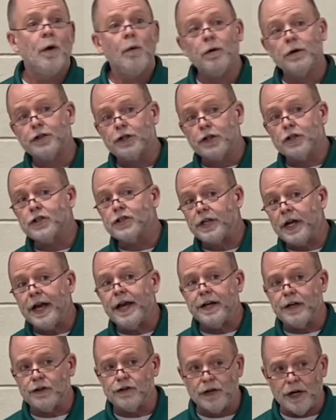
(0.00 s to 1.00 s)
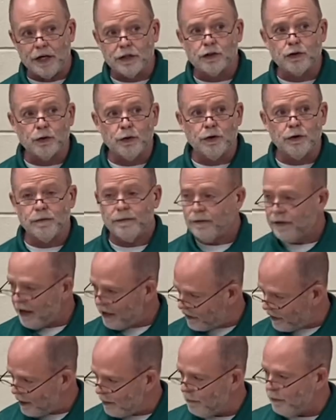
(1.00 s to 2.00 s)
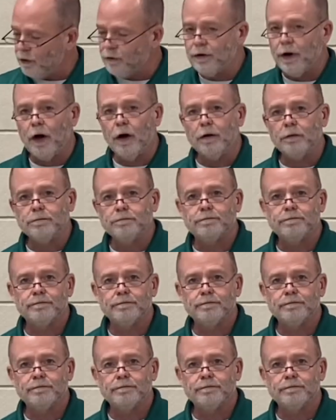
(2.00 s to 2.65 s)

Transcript: What you're saying is not true. And then he moved on.